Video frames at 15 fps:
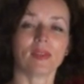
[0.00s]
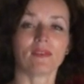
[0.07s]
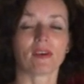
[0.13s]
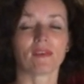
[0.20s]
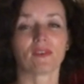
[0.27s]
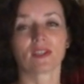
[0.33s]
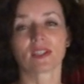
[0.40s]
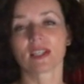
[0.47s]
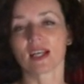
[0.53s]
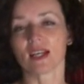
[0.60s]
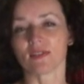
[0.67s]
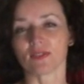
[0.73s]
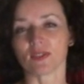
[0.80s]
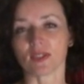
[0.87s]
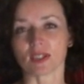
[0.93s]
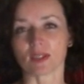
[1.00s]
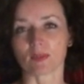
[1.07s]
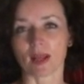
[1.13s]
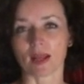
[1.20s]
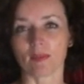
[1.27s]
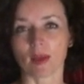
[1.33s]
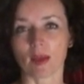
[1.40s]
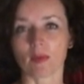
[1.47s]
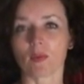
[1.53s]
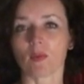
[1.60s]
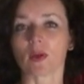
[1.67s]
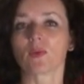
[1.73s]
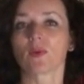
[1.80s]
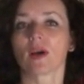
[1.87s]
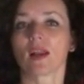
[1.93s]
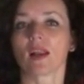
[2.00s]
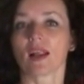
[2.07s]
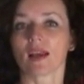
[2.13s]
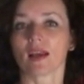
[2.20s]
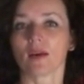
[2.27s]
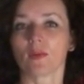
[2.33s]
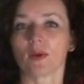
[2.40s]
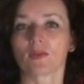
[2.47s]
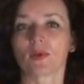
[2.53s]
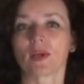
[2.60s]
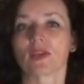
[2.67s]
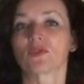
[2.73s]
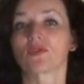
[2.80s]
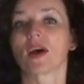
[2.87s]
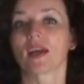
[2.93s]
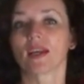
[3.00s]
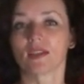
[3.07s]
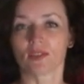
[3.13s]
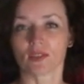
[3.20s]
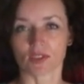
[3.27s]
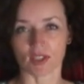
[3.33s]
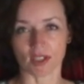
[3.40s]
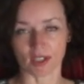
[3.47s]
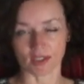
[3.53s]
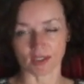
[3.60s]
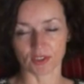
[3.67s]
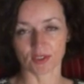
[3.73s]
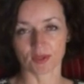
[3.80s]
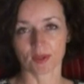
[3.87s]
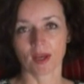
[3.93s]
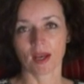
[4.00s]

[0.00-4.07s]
If I firstly have to explain maybe what we are trying to change.